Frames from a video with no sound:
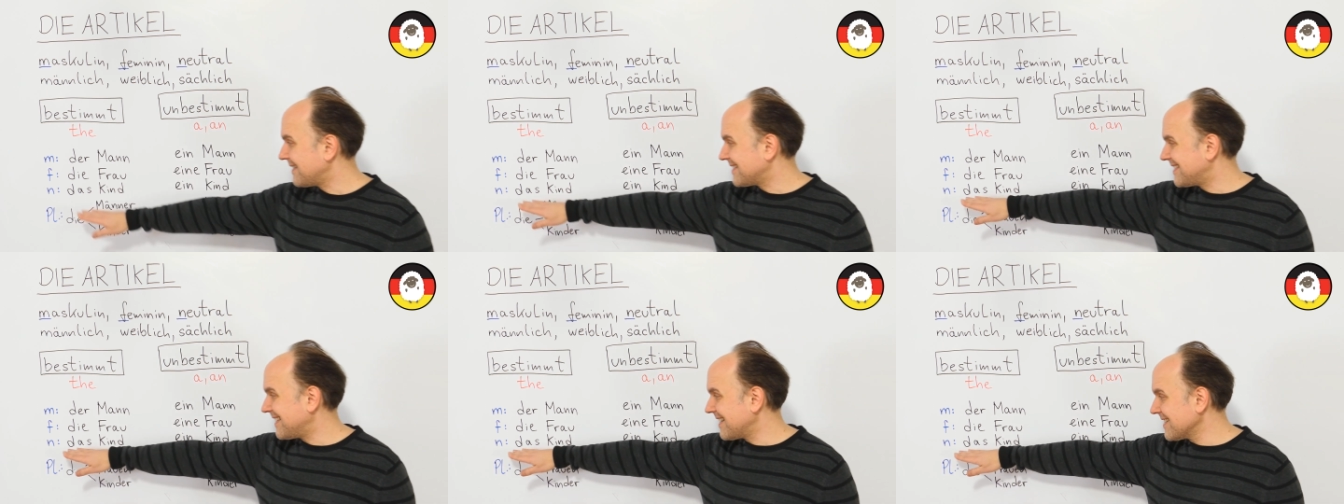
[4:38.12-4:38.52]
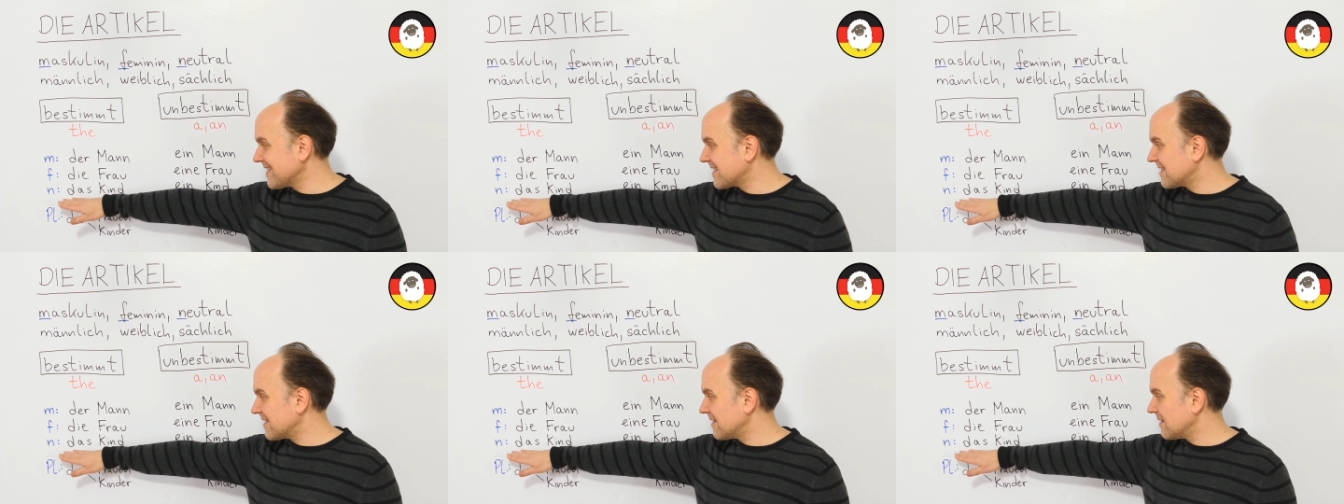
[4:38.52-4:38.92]
And
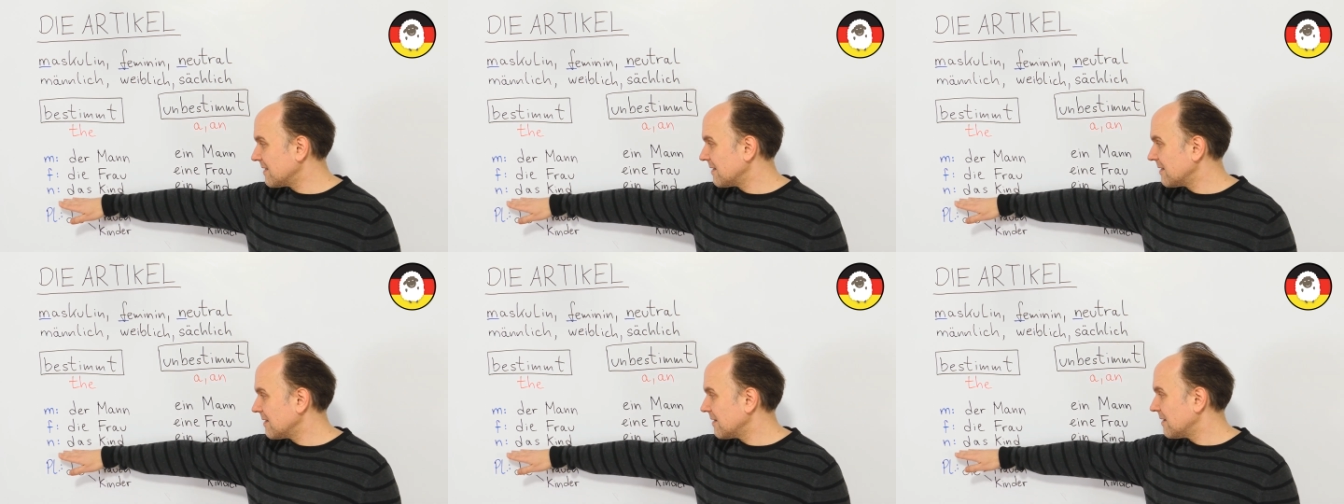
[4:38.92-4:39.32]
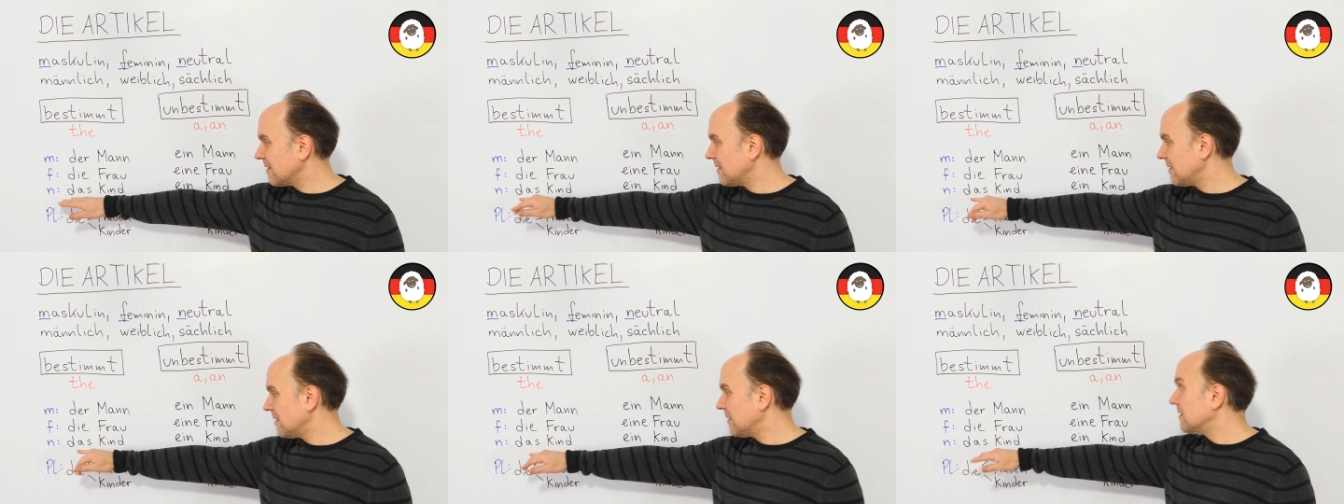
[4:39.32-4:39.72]
das,
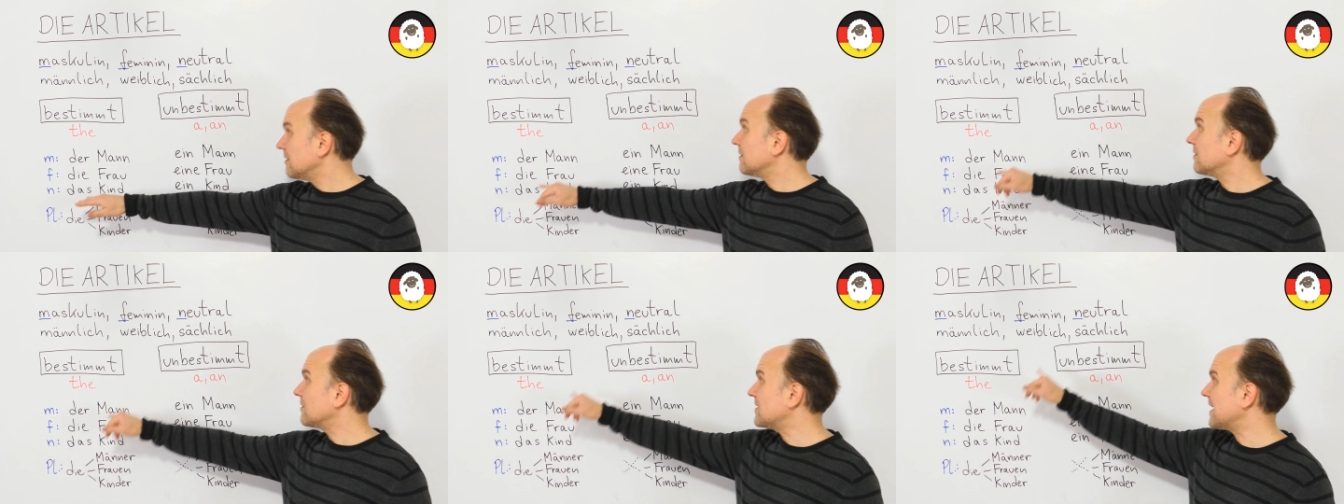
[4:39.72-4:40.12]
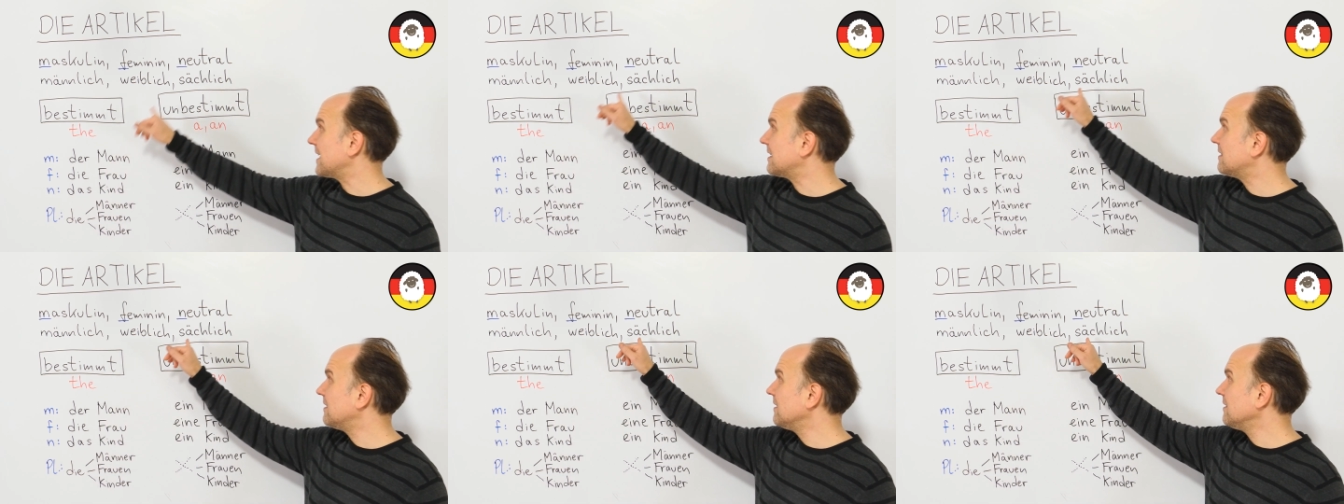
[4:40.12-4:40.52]

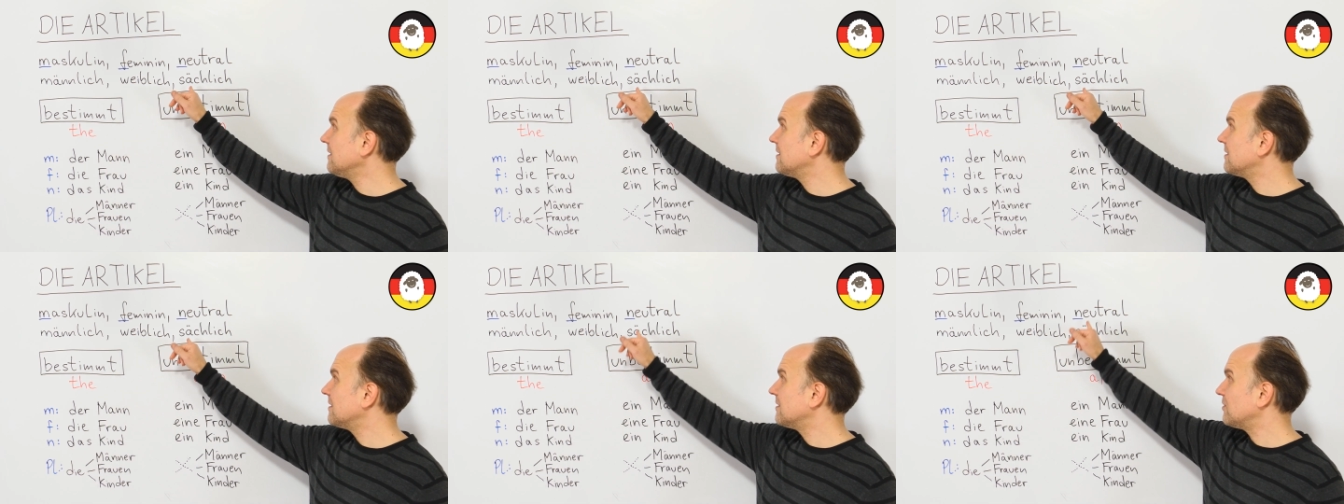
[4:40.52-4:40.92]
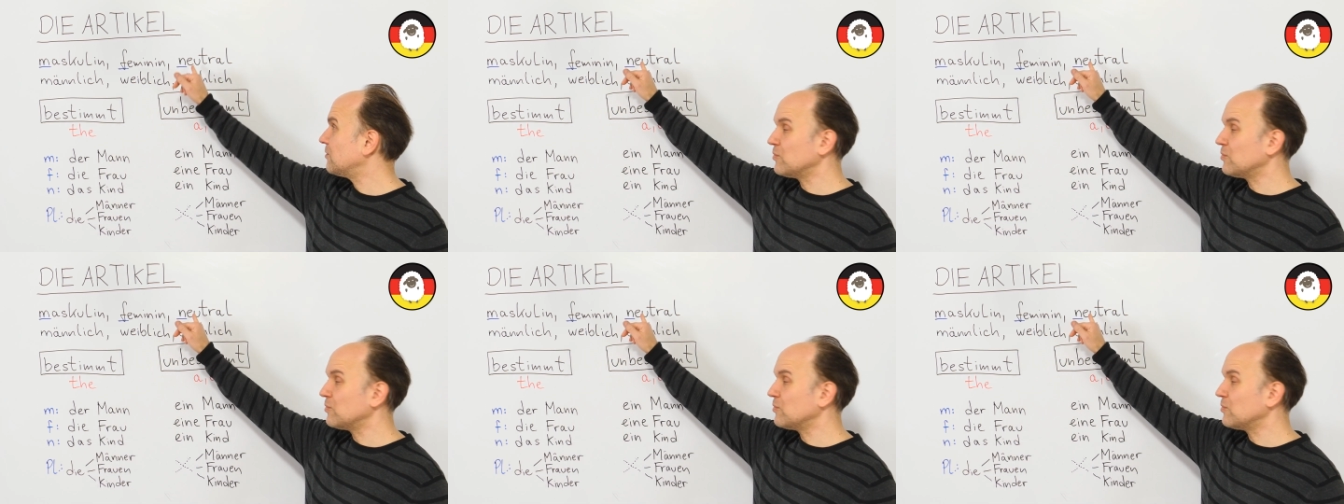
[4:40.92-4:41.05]
sächlich,